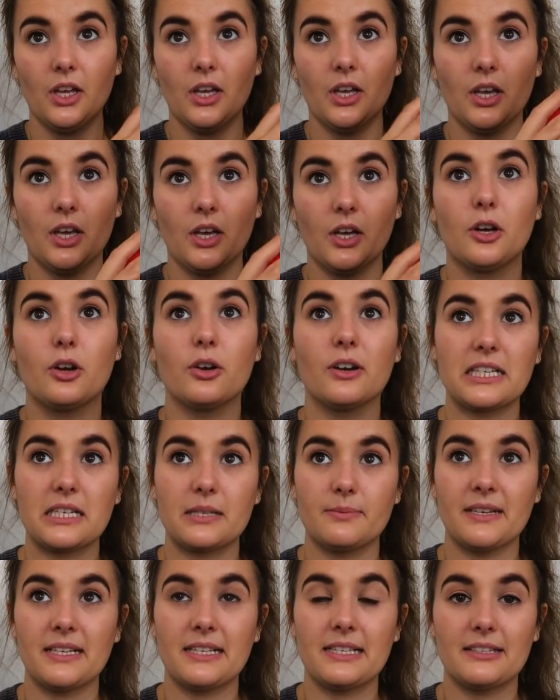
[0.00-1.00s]

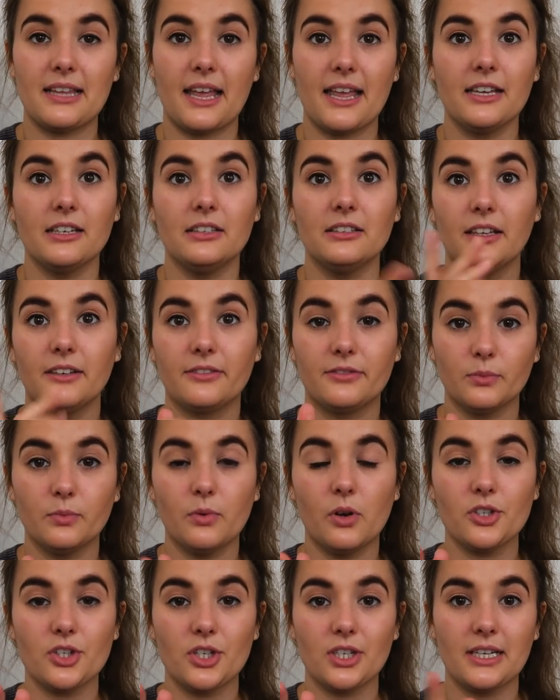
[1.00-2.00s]
Christmas sale. If you're
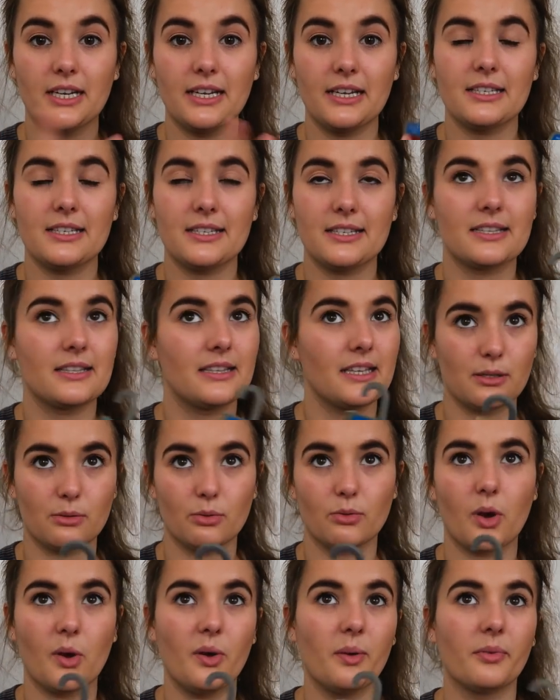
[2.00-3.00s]
watching this, this
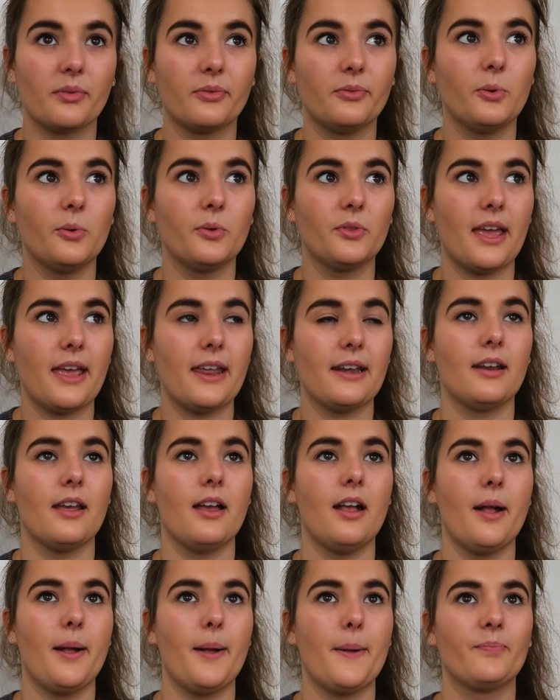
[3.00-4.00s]
will go up before then.
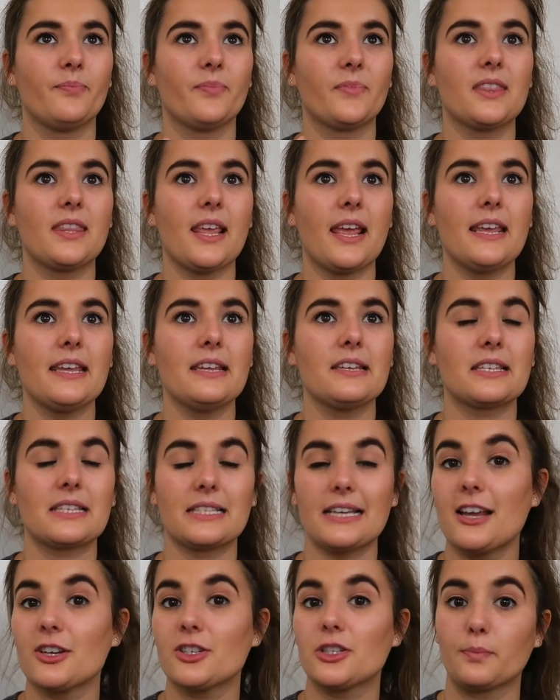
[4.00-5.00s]
They
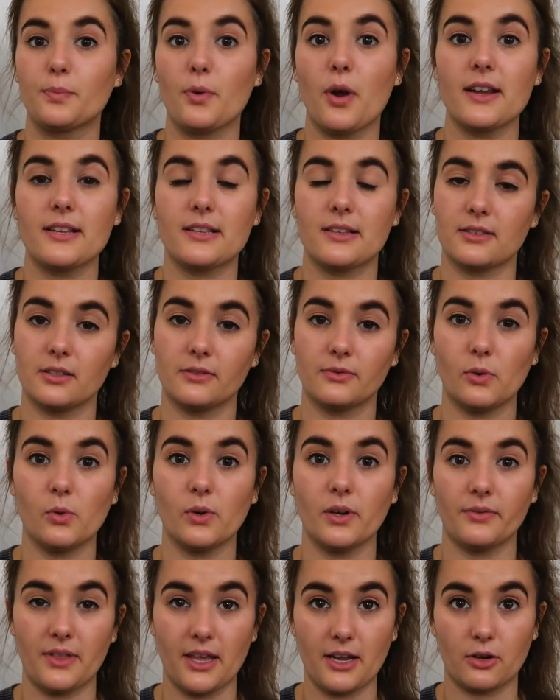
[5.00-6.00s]
slashed the prices of
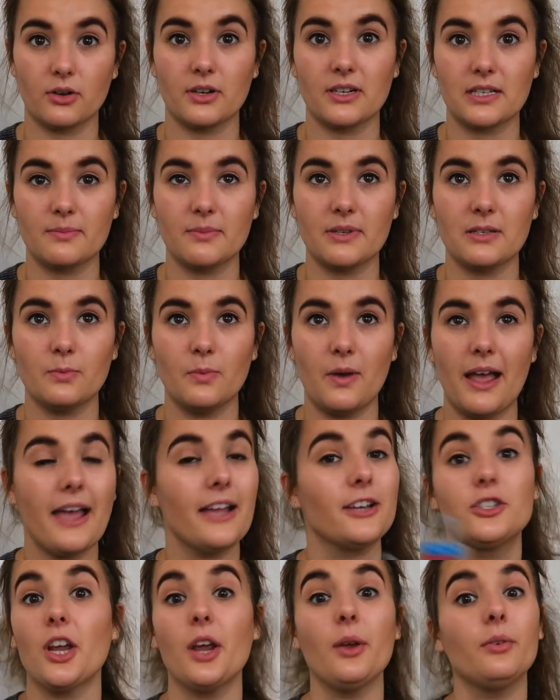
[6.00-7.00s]
all of their Christmas
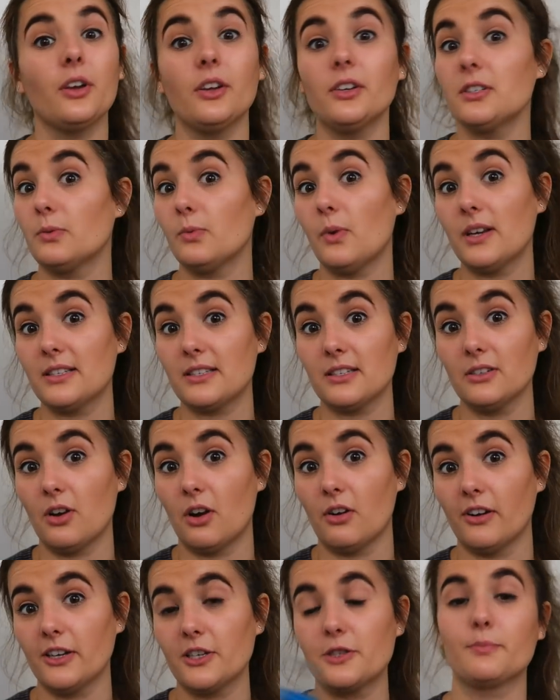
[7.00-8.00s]
wear. Don't go to the ones in
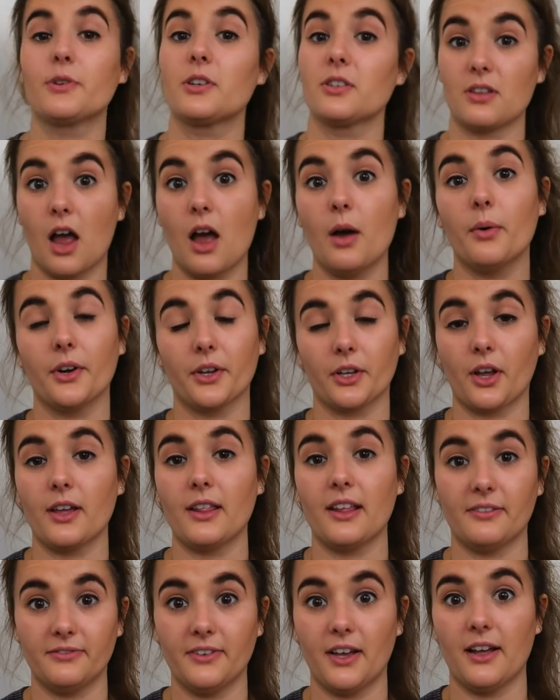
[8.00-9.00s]
Norwich, because I want to go
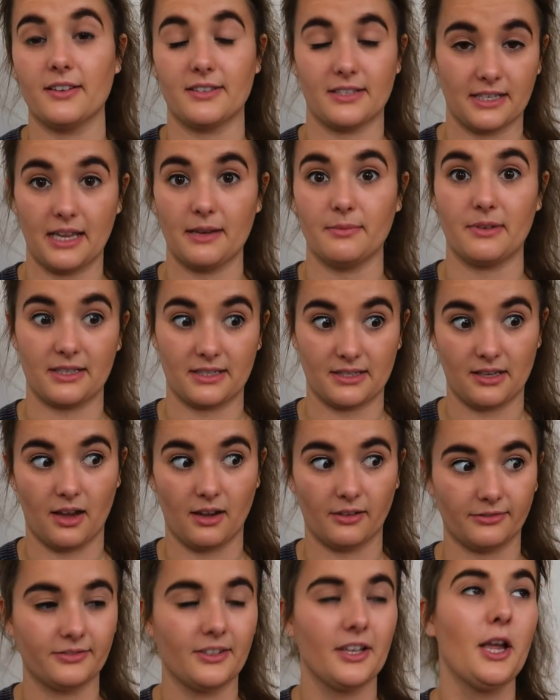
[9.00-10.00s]
there first and get my
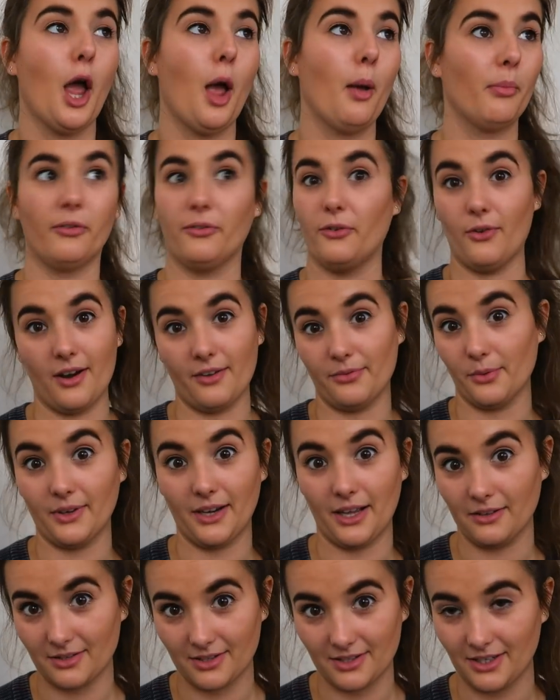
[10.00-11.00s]
stuff before everyone
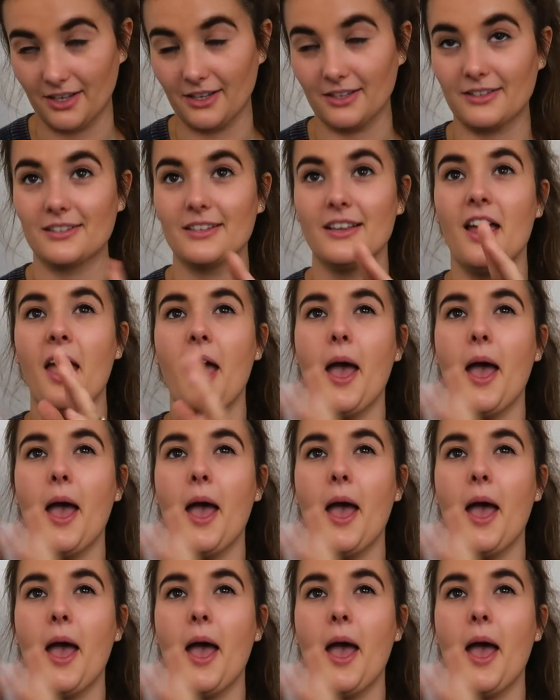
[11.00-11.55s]
else does.